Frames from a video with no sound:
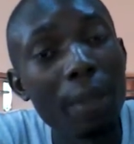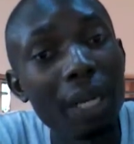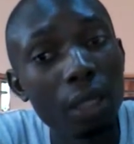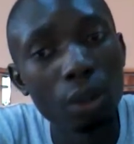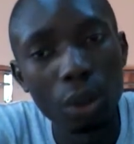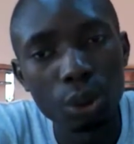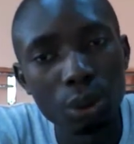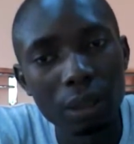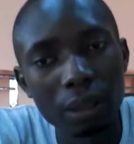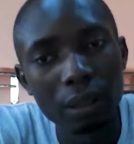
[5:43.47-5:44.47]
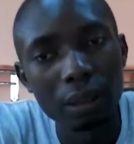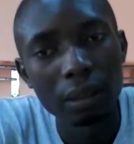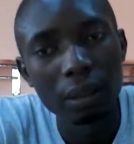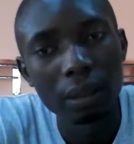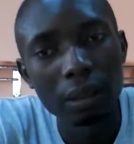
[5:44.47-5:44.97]
industries
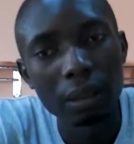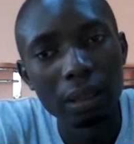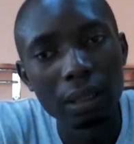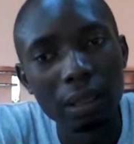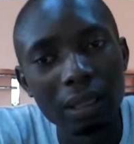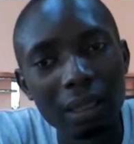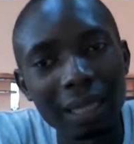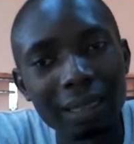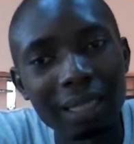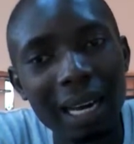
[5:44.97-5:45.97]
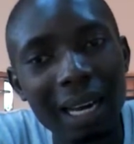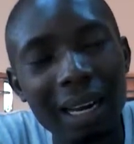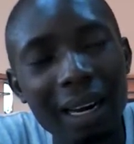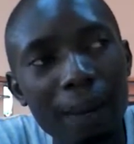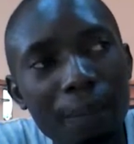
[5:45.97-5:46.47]
that
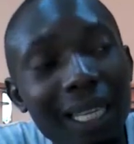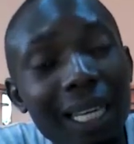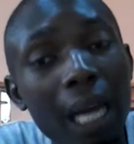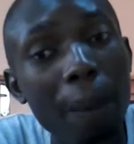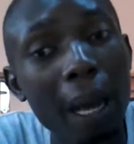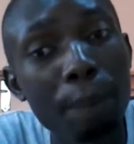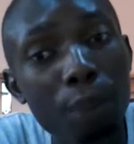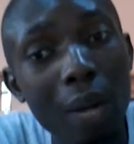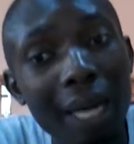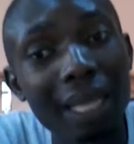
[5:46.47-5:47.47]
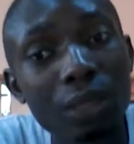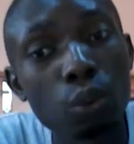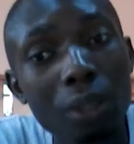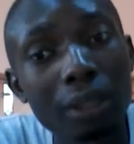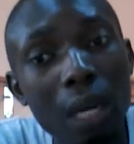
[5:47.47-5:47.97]
can employ at least
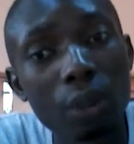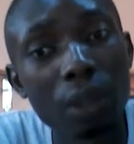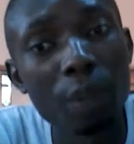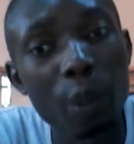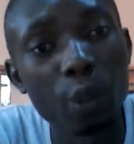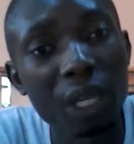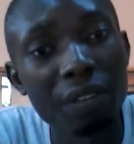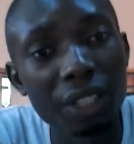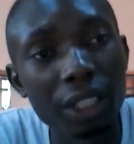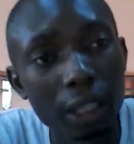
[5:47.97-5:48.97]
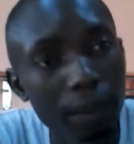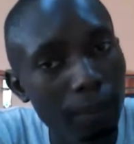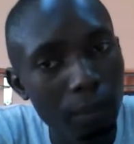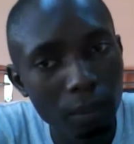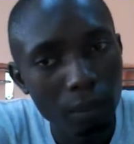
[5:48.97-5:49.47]
1,000 people every year.
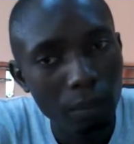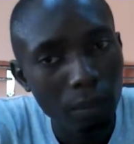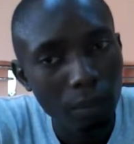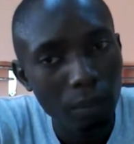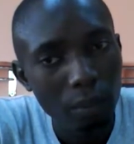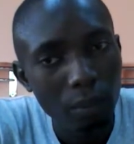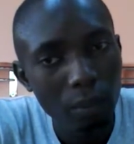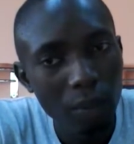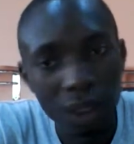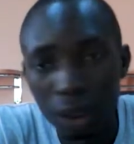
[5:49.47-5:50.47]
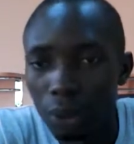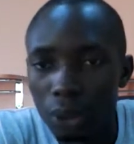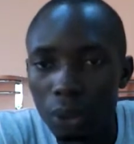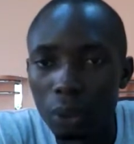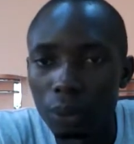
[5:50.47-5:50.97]
There is
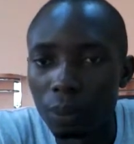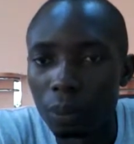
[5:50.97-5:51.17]
none.